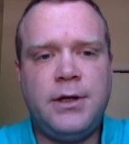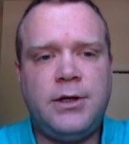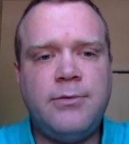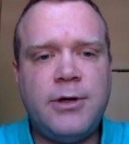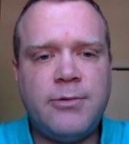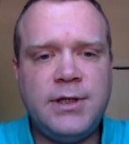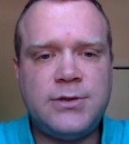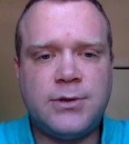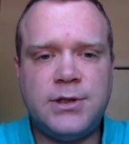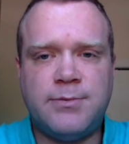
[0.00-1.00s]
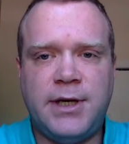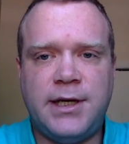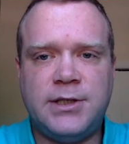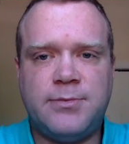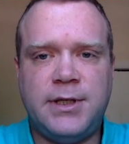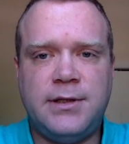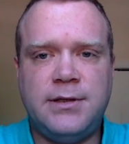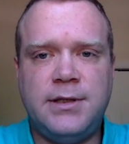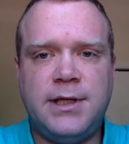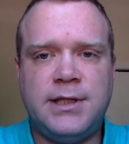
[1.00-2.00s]
Human resource
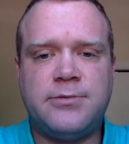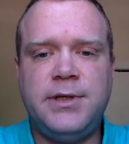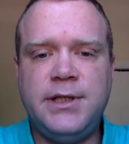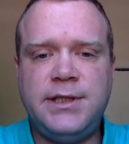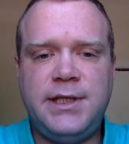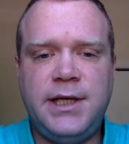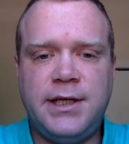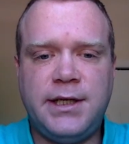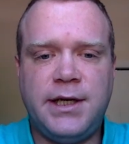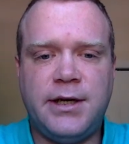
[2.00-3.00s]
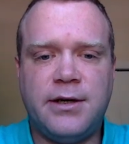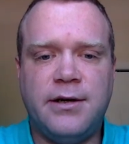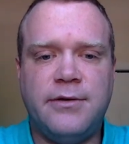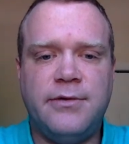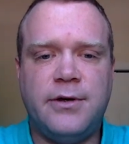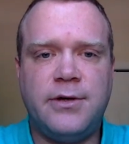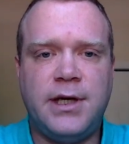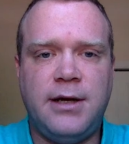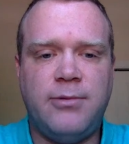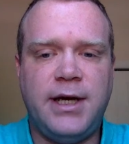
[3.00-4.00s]
management is really taking care of,
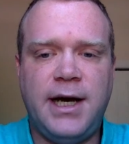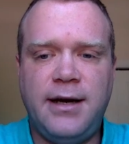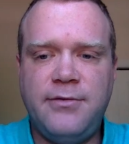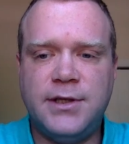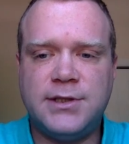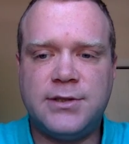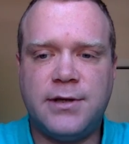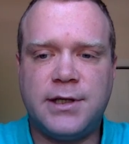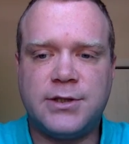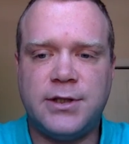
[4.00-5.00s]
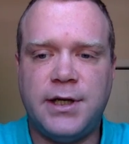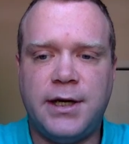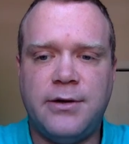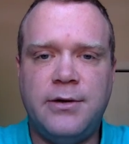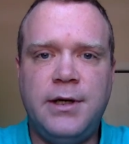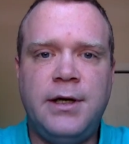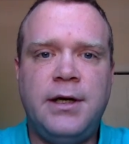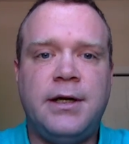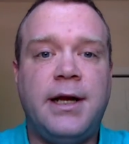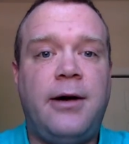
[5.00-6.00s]
okay, we have this structure now.
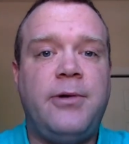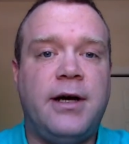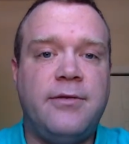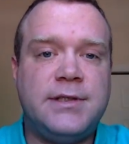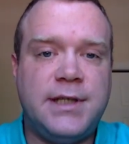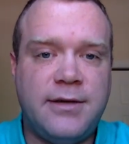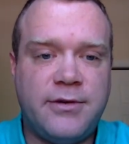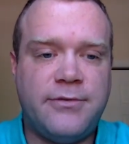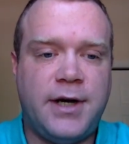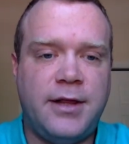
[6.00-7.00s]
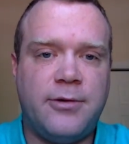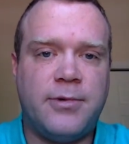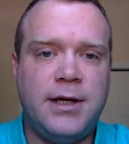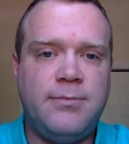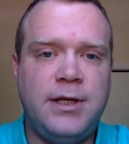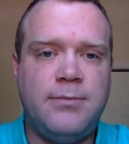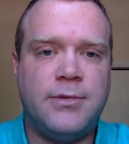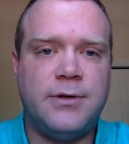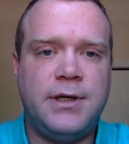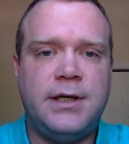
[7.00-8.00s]
Now we obviously have to find the right
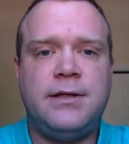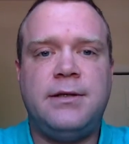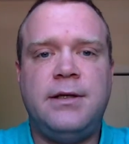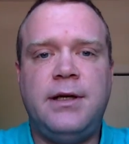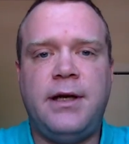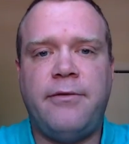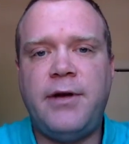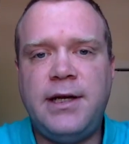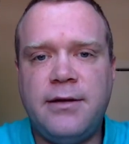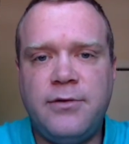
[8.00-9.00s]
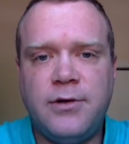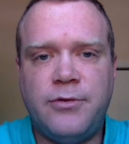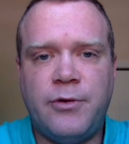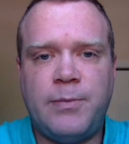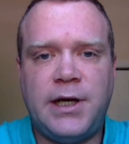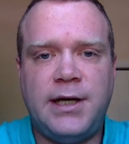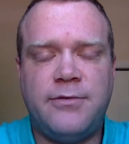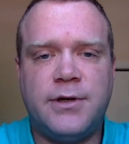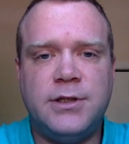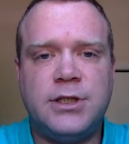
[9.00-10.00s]
people. And if any of you have applied
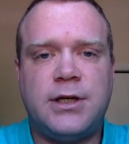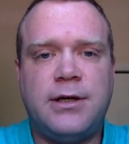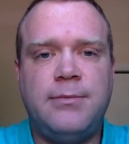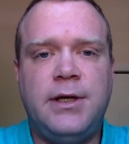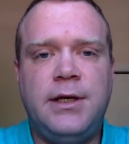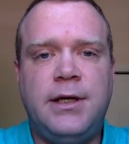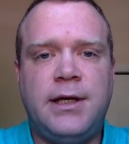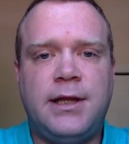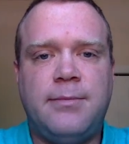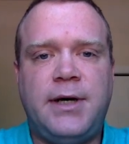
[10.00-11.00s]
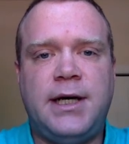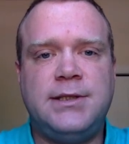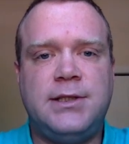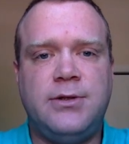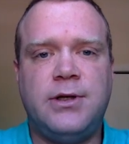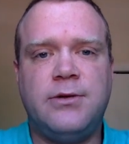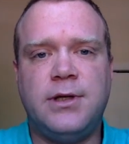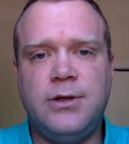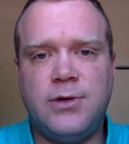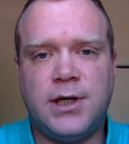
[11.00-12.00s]
for a job in the past, you know
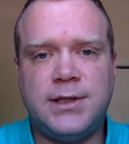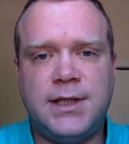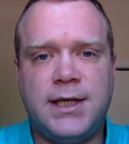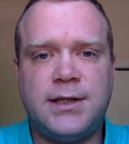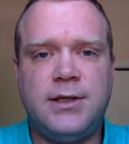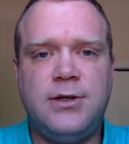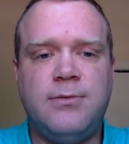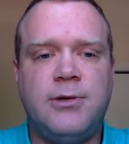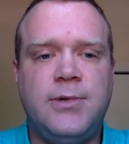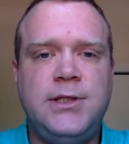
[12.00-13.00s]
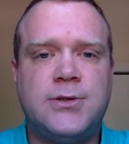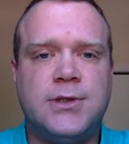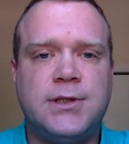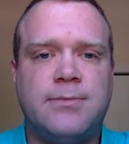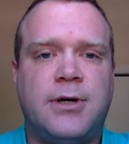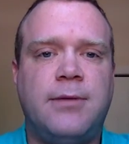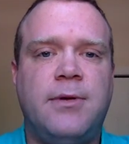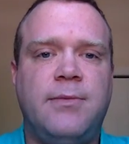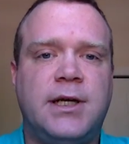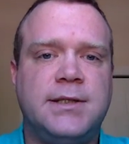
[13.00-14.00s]
that you contact the human resource
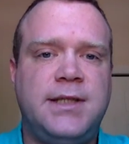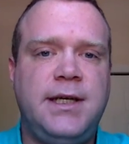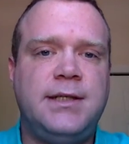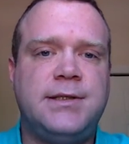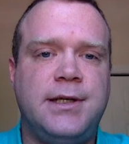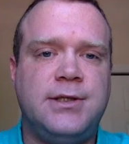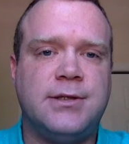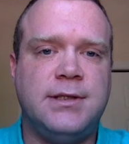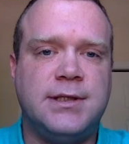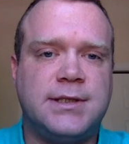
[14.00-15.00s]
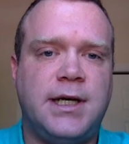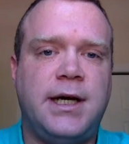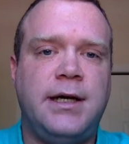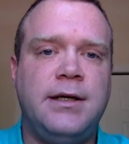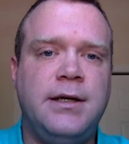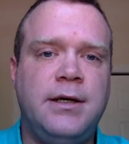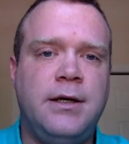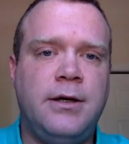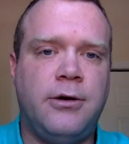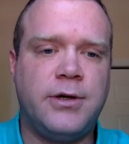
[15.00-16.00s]
department because they essentially decide,
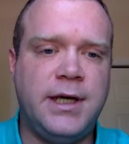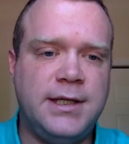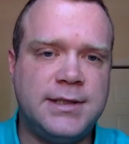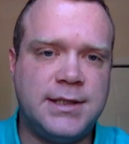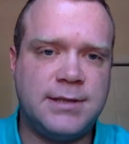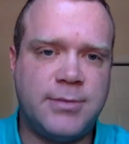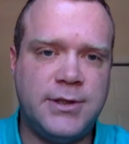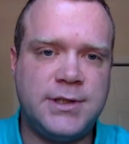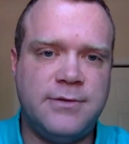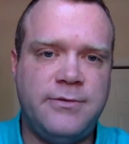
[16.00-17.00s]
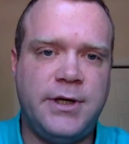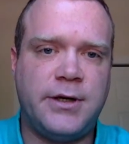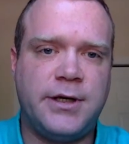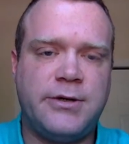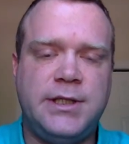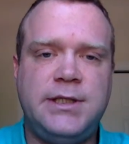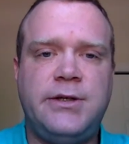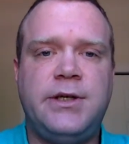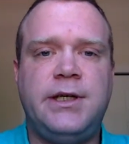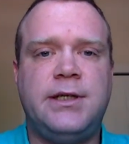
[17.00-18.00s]
okay, does this person fit our
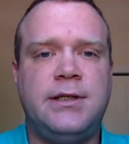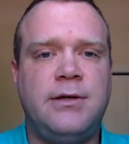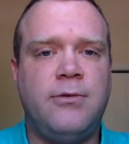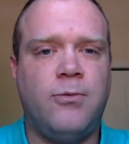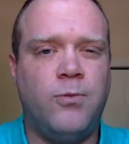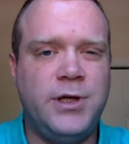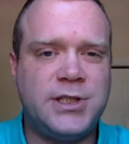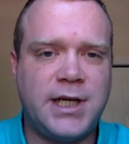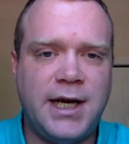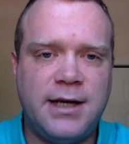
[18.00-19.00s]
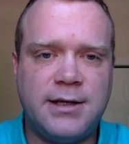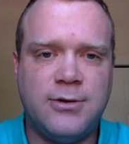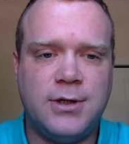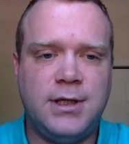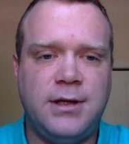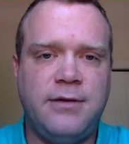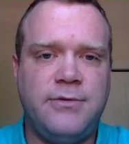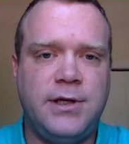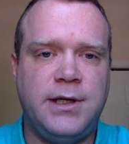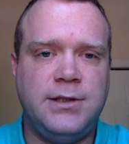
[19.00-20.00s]
criteria? Which category did they
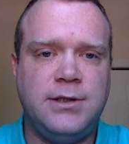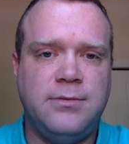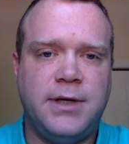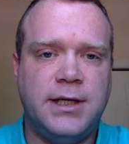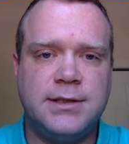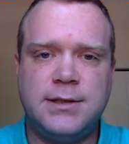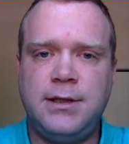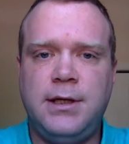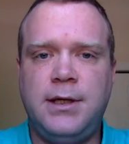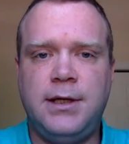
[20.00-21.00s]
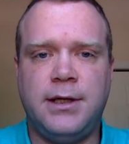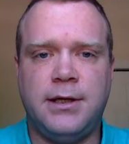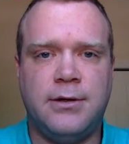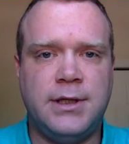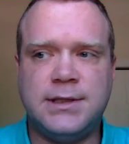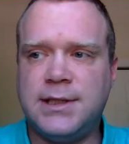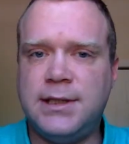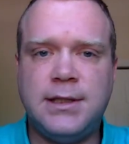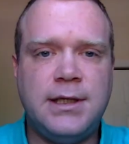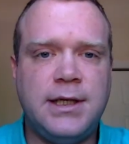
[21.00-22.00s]
fit into best?
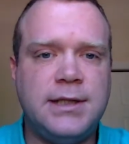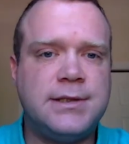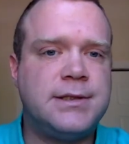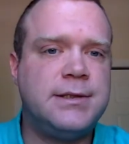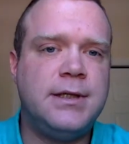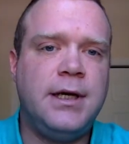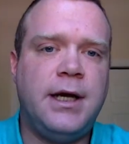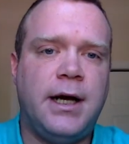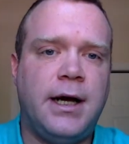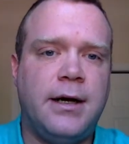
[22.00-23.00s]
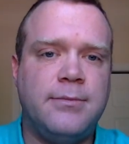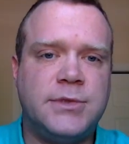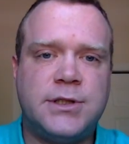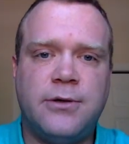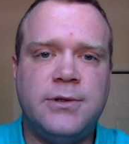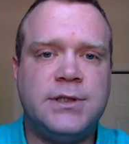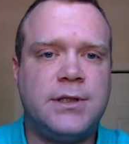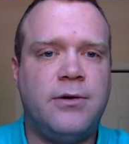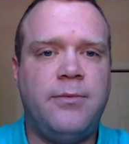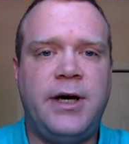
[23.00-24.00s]
Is
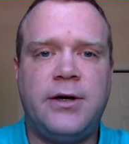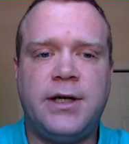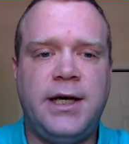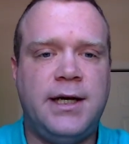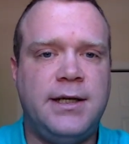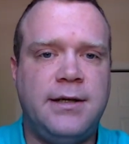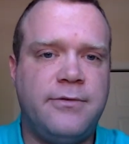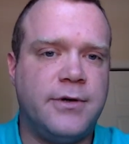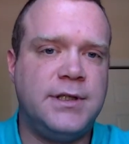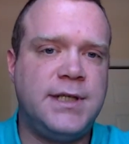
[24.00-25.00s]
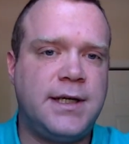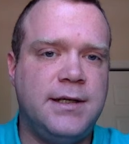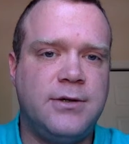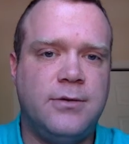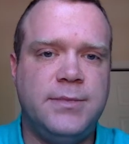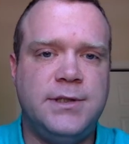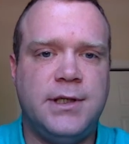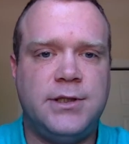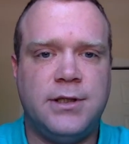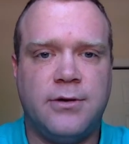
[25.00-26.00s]
so-and-so a better candidate for a technical
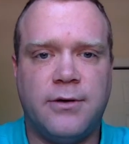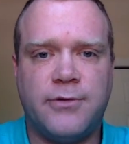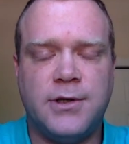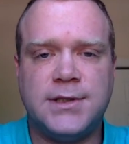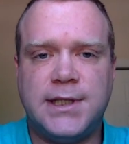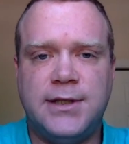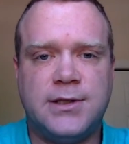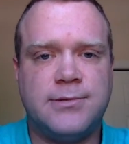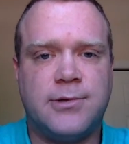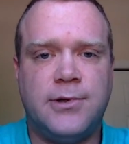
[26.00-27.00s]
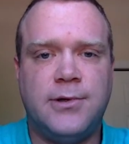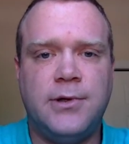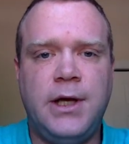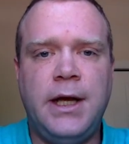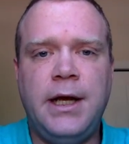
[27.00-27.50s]
position or for a sales role?